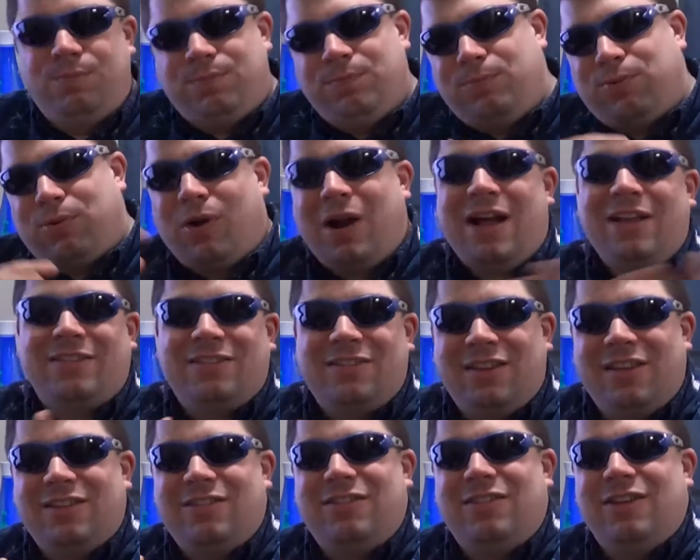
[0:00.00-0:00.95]

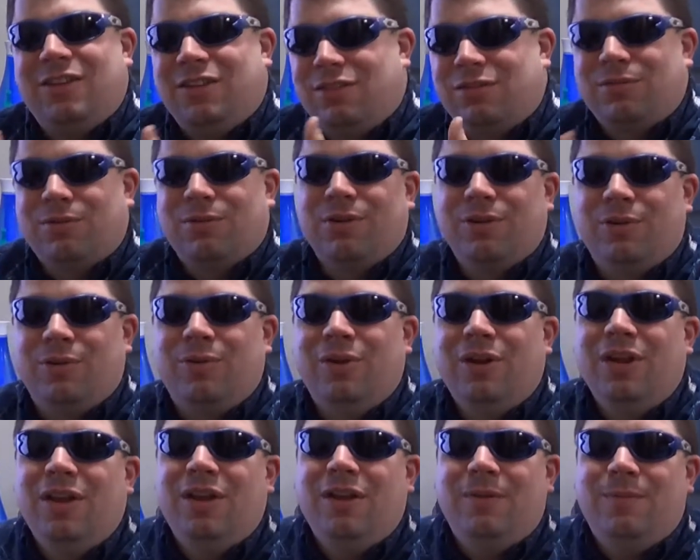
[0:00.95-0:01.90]
processed it through
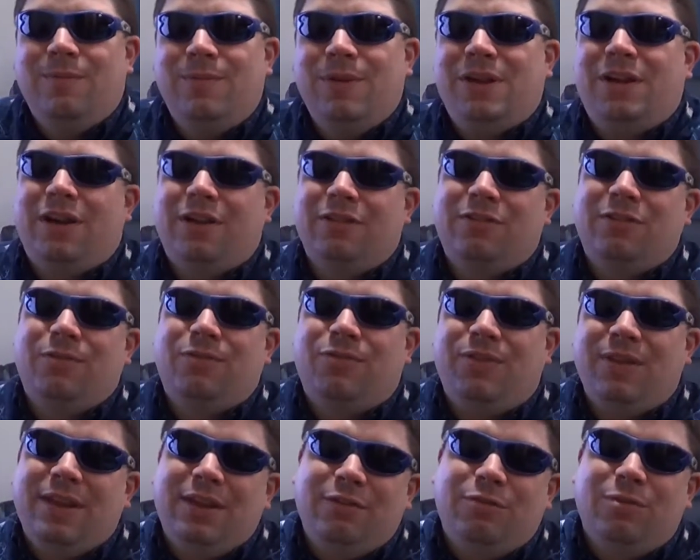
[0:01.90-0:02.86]
because of
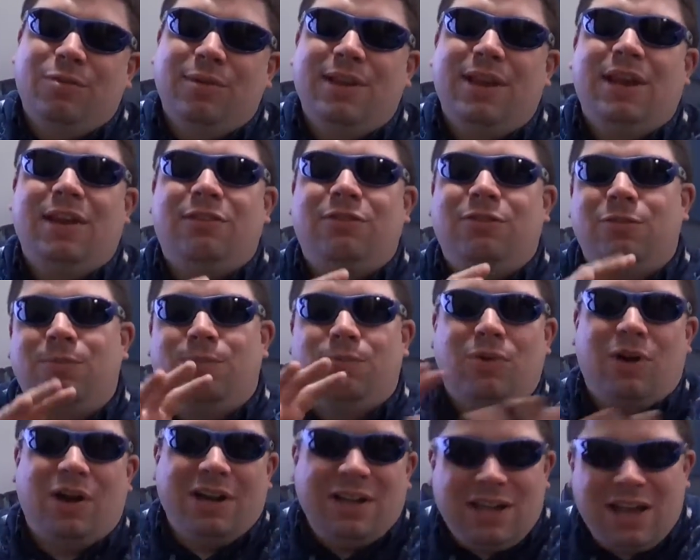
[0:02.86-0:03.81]
things related to
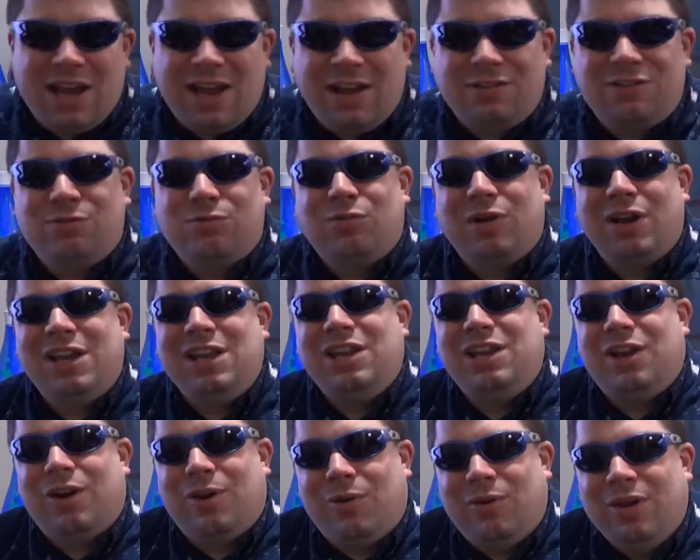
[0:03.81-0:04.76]
broadcast
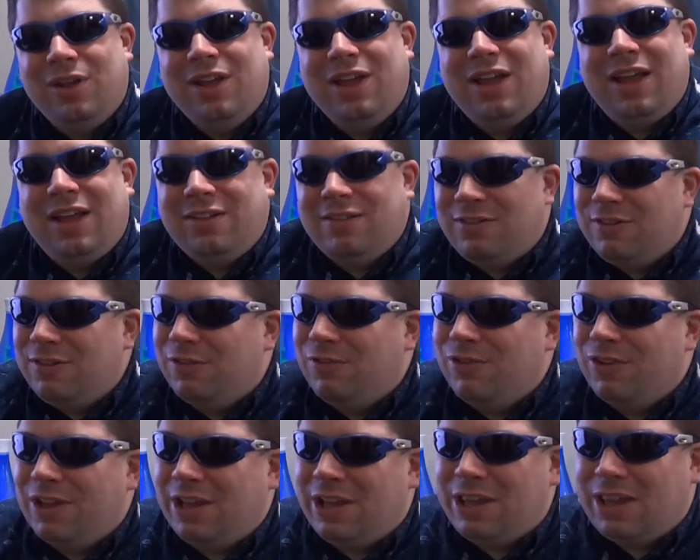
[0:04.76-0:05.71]
radio and
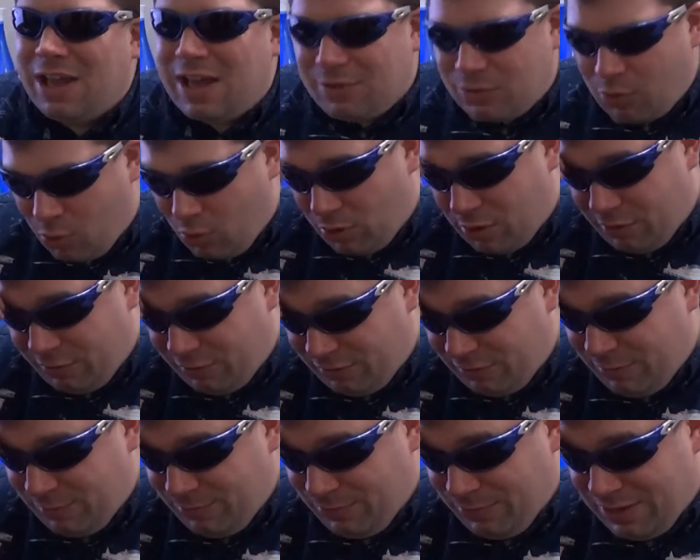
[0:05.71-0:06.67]
stuff like that. Or
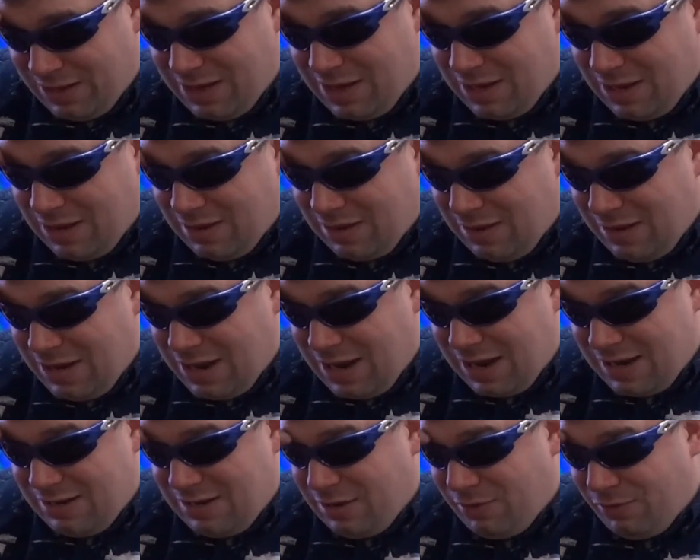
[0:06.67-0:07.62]
simply the
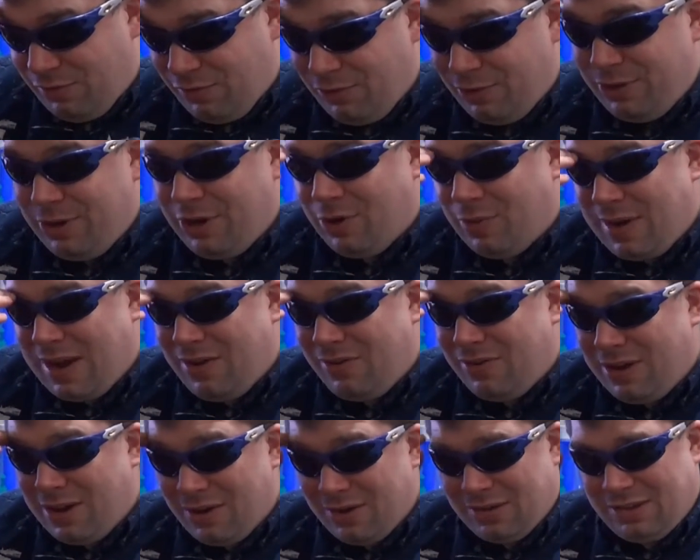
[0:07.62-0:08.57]
idea floating
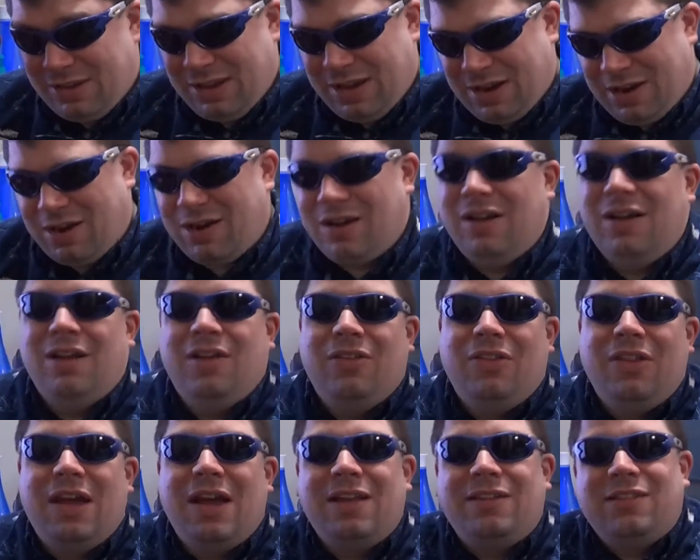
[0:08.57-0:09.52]
around out there
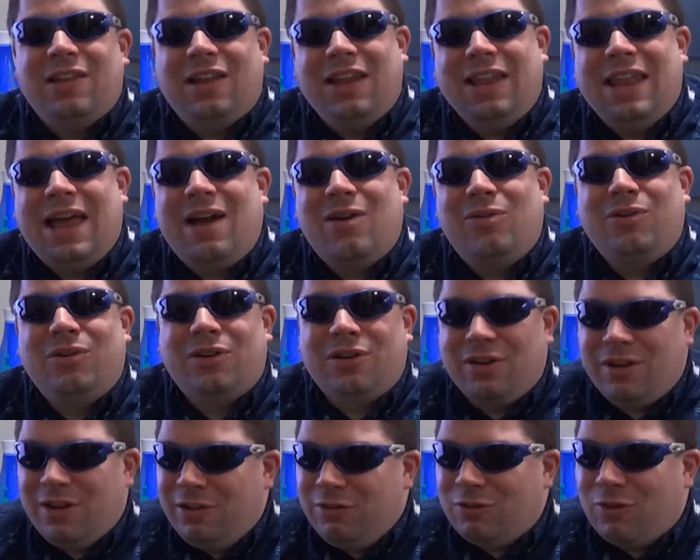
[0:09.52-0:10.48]
that
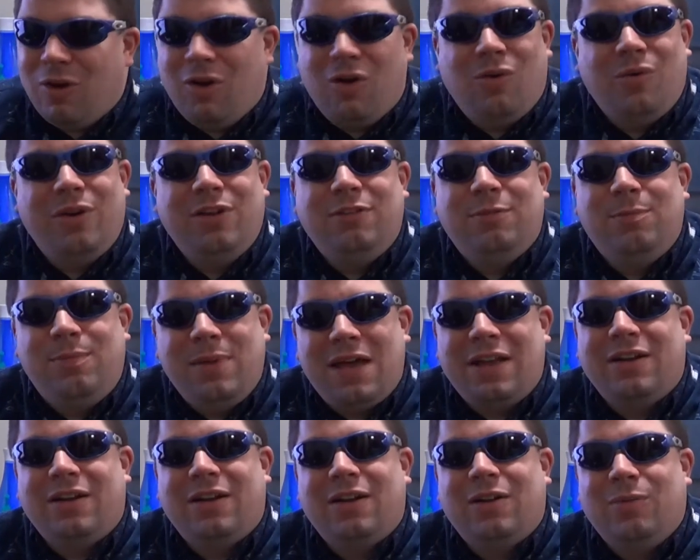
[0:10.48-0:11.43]
louder is always
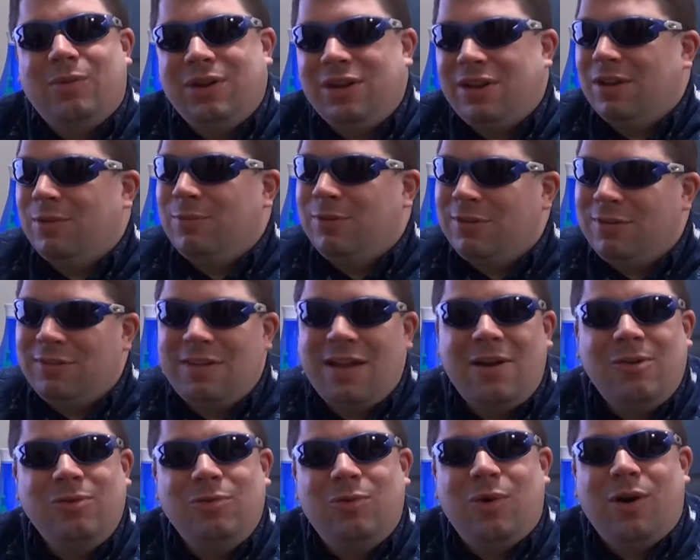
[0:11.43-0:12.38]
better when it comes to
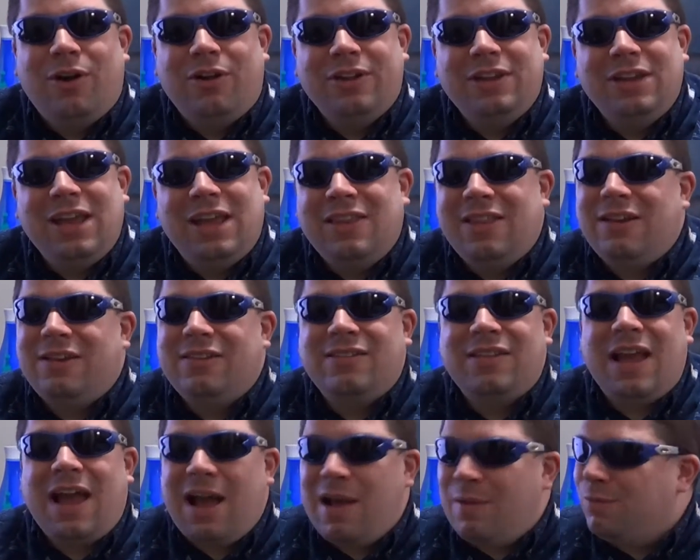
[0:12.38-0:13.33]
sound quality, and that
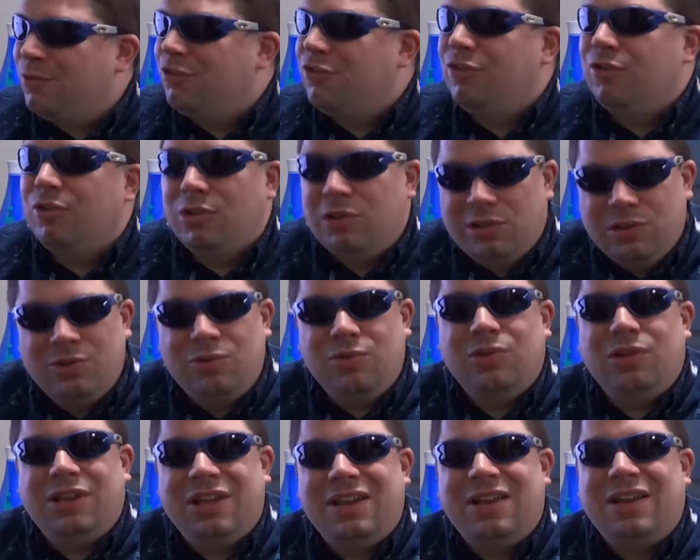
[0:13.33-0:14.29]
is
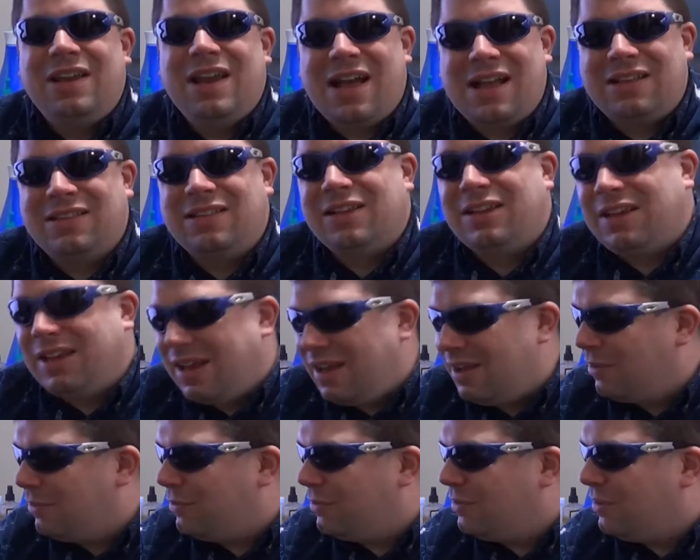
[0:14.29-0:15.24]
absolutely not the
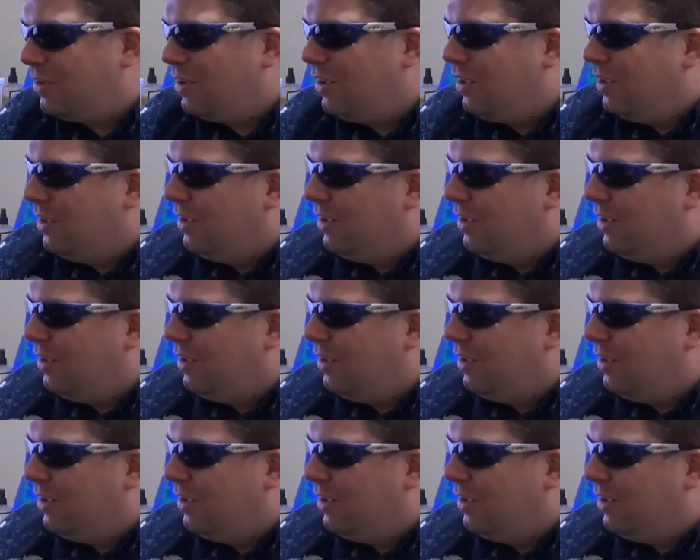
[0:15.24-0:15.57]
case.